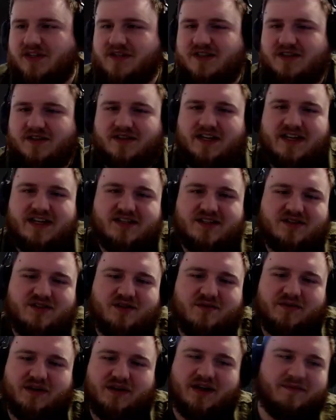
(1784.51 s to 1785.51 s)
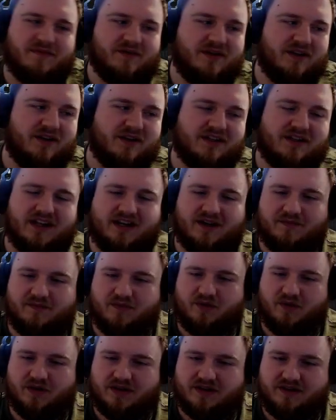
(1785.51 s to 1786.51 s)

so they scoop it up. They're dead on board.